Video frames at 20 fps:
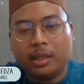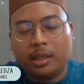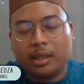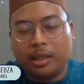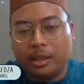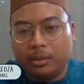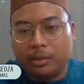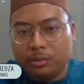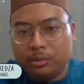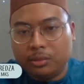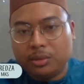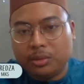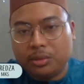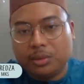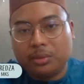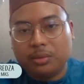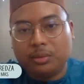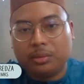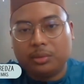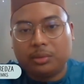And
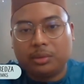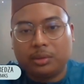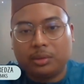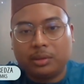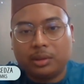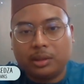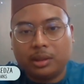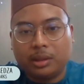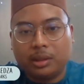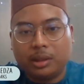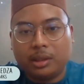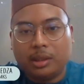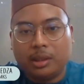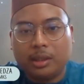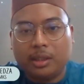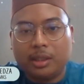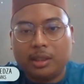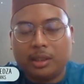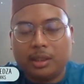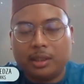also,
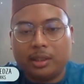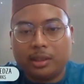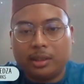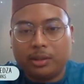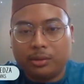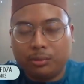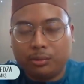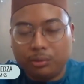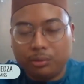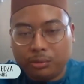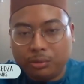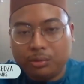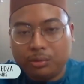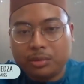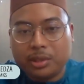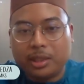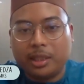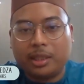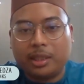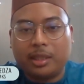to
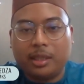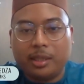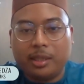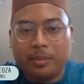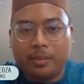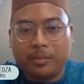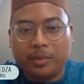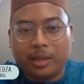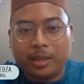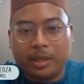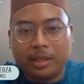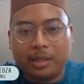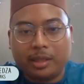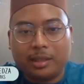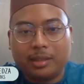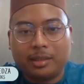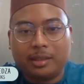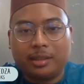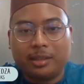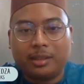those that claim that
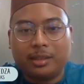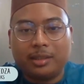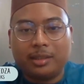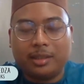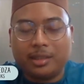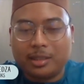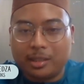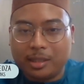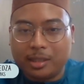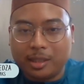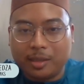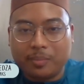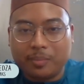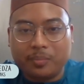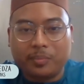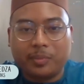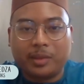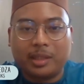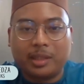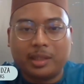Islam
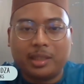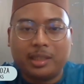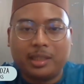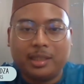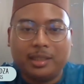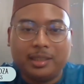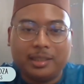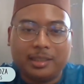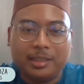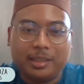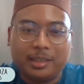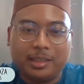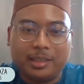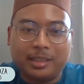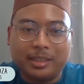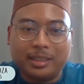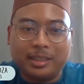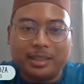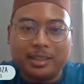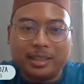
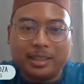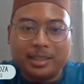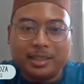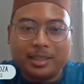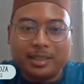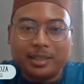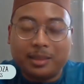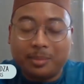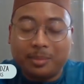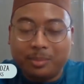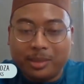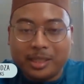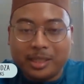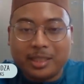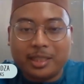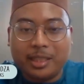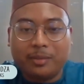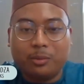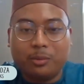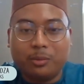doesn't
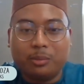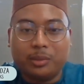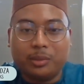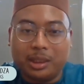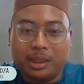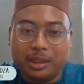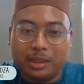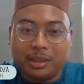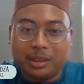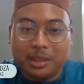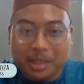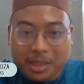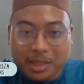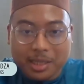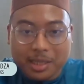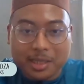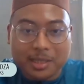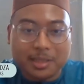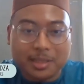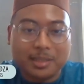appreciate women, it
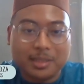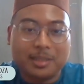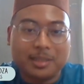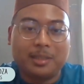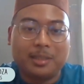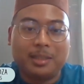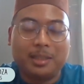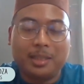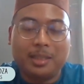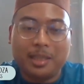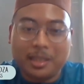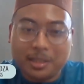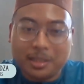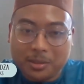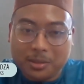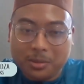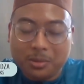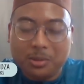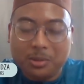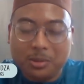does. It has
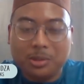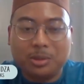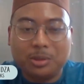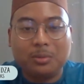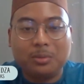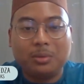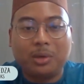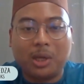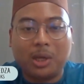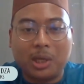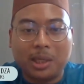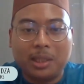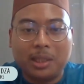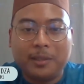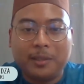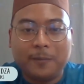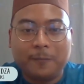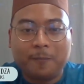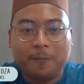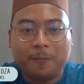a whole surah
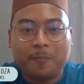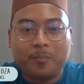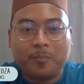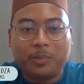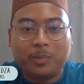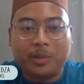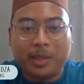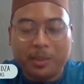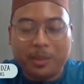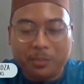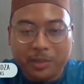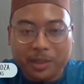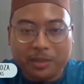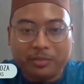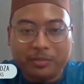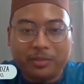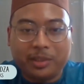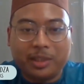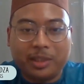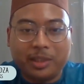
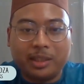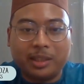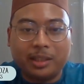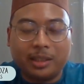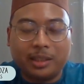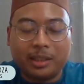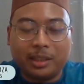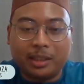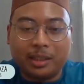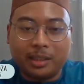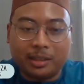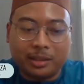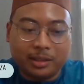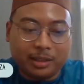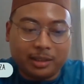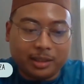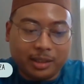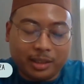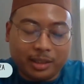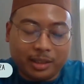
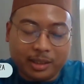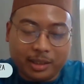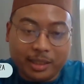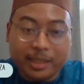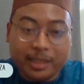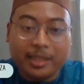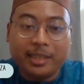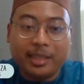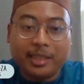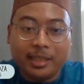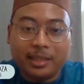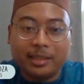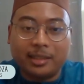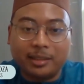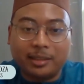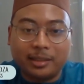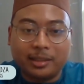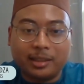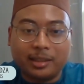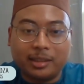dedicated
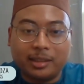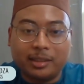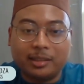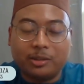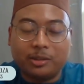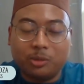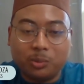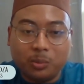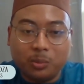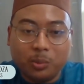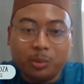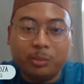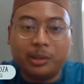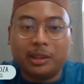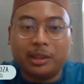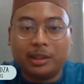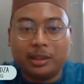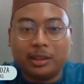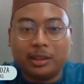to women,